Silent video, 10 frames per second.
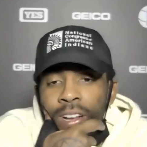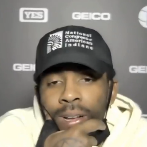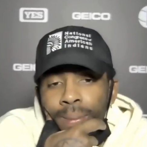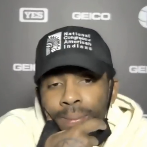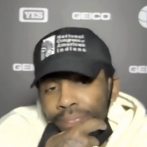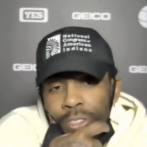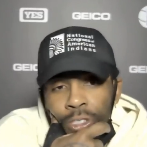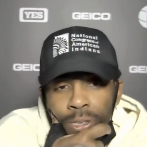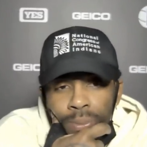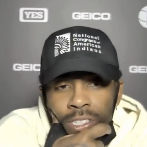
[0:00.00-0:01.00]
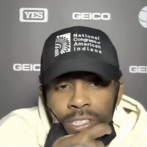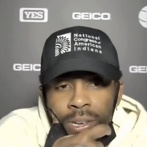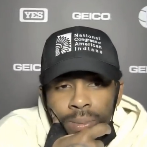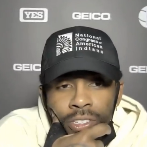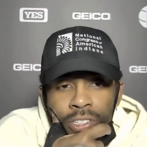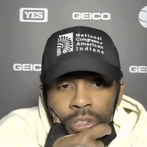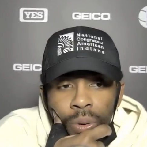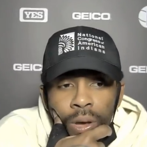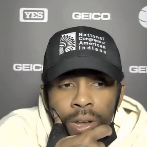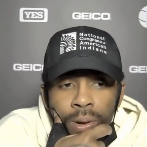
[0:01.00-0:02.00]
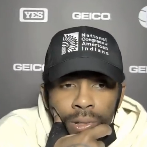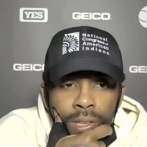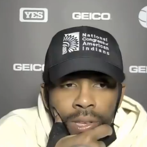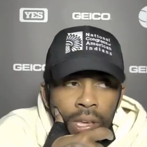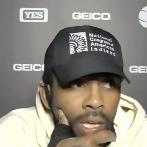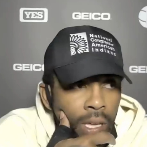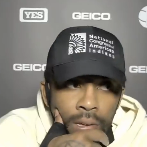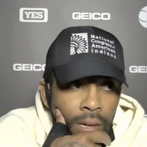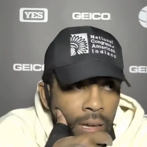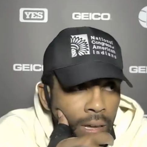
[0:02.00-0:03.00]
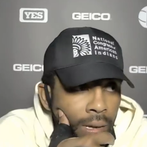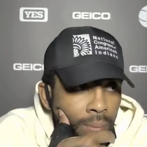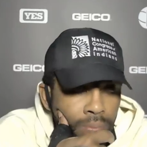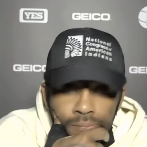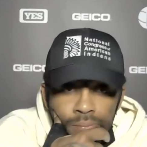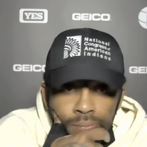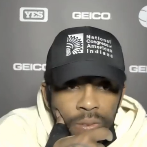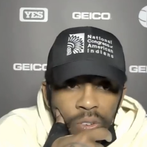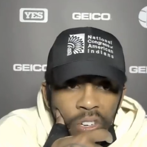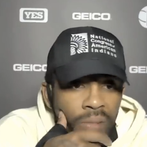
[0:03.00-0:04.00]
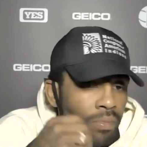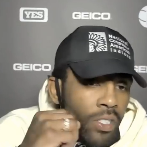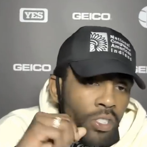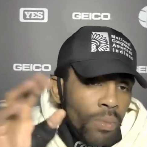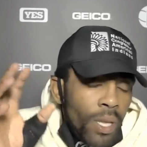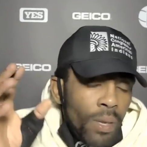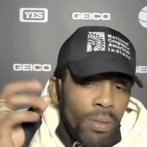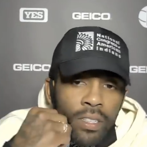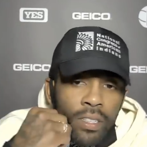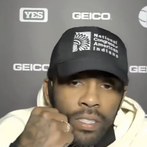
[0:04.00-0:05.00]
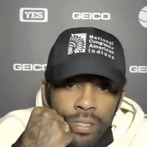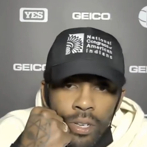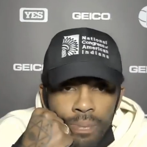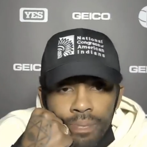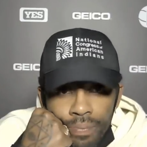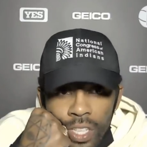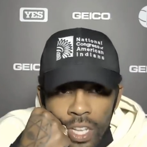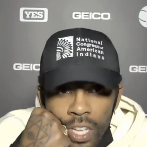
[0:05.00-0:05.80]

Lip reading: And it just makes my job easier. Just go out and play, play free and just make plays. So it's a luxury.